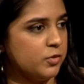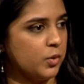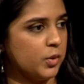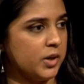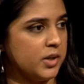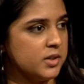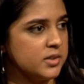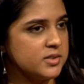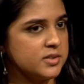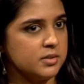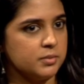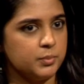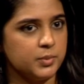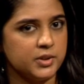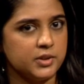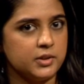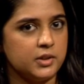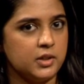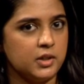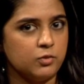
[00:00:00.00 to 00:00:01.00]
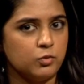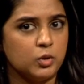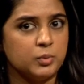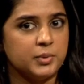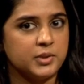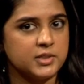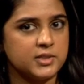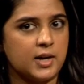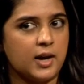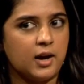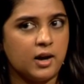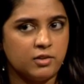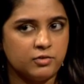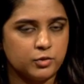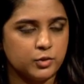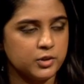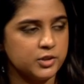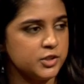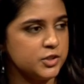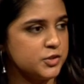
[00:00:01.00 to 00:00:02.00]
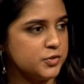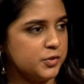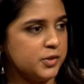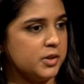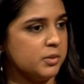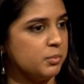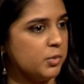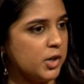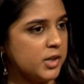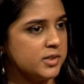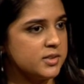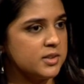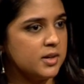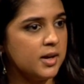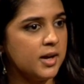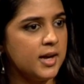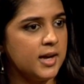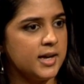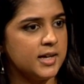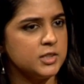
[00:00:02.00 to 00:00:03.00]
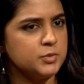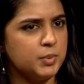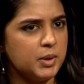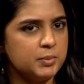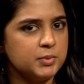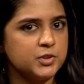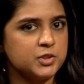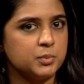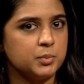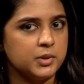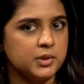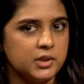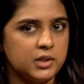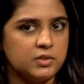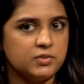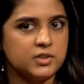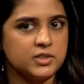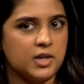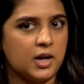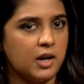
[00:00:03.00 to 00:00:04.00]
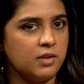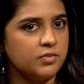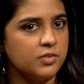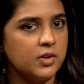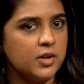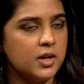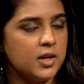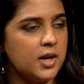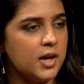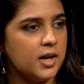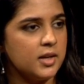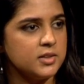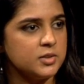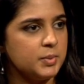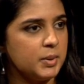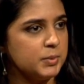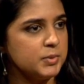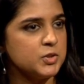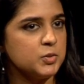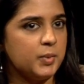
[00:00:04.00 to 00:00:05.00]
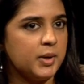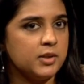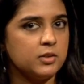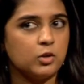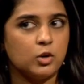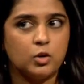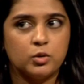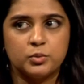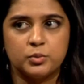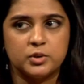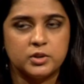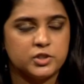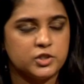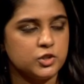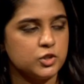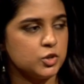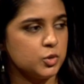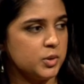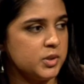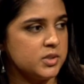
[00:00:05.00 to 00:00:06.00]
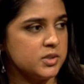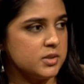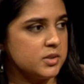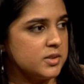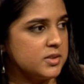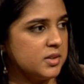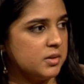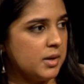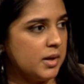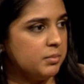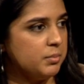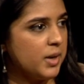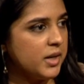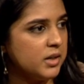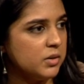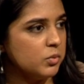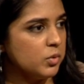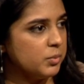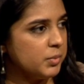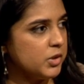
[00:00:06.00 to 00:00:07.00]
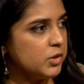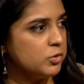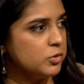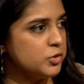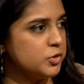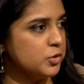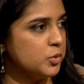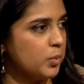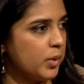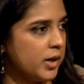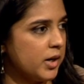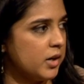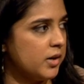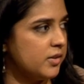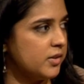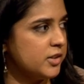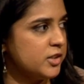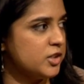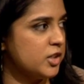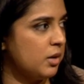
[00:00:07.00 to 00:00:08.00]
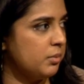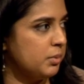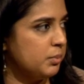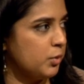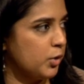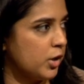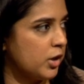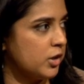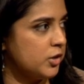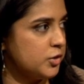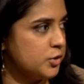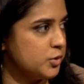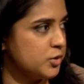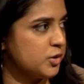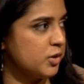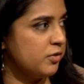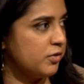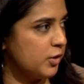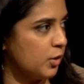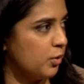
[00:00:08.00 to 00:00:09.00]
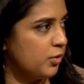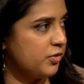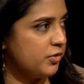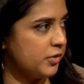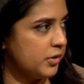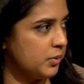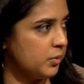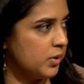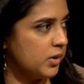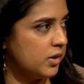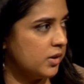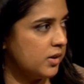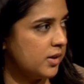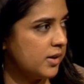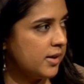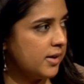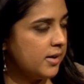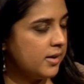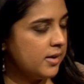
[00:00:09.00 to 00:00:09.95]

for is the ability of women to have religious freedom rights and to be able to believe and to be able to make their own religious choices. And many women who do wear the hijab and burqa do so of their own free will.